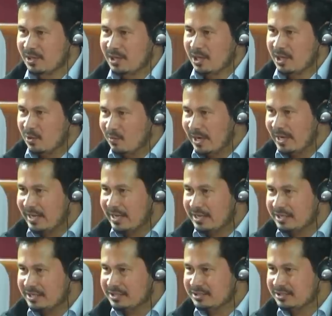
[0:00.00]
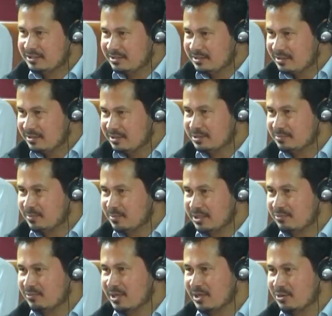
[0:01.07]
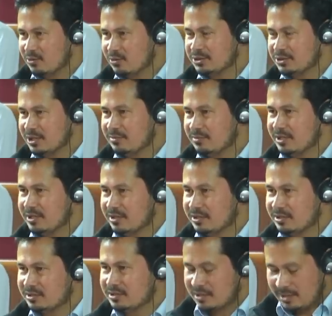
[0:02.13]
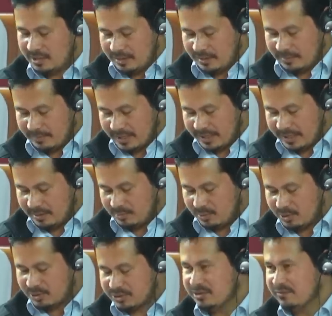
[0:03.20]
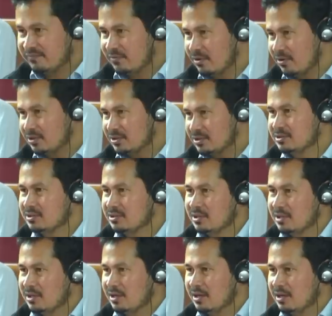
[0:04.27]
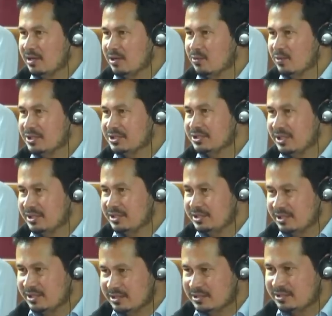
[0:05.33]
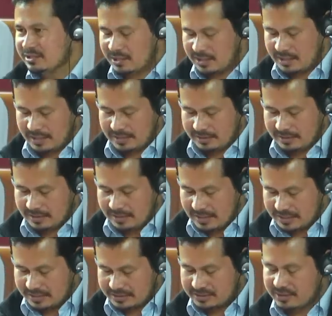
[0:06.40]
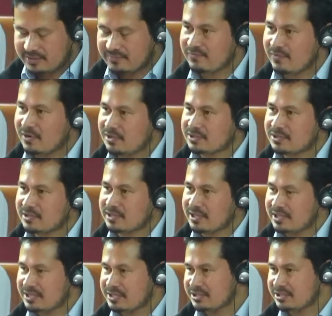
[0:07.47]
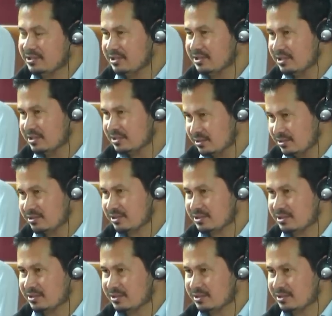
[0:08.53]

Why I raise this particular road, sir? Because Madan Pohksek falls under West Jaintia Hills and Lakasein falls under East Jaintia Hills district, sir.